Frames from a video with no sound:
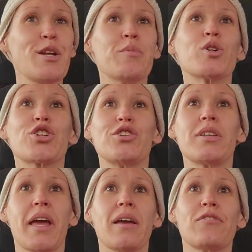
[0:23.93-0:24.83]
it's an
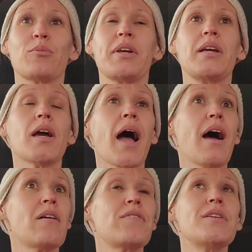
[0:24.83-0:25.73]
emotional day for me. I
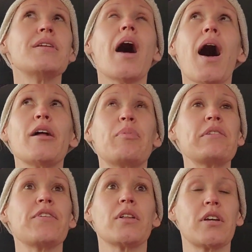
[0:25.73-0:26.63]
have not
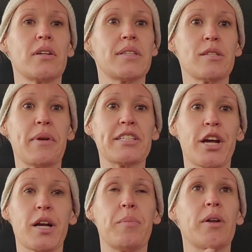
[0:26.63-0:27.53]
been feeling good since my
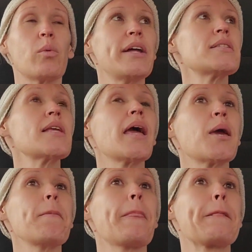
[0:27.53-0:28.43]
checkup on
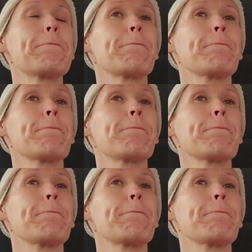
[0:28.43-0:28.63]
Wednesday.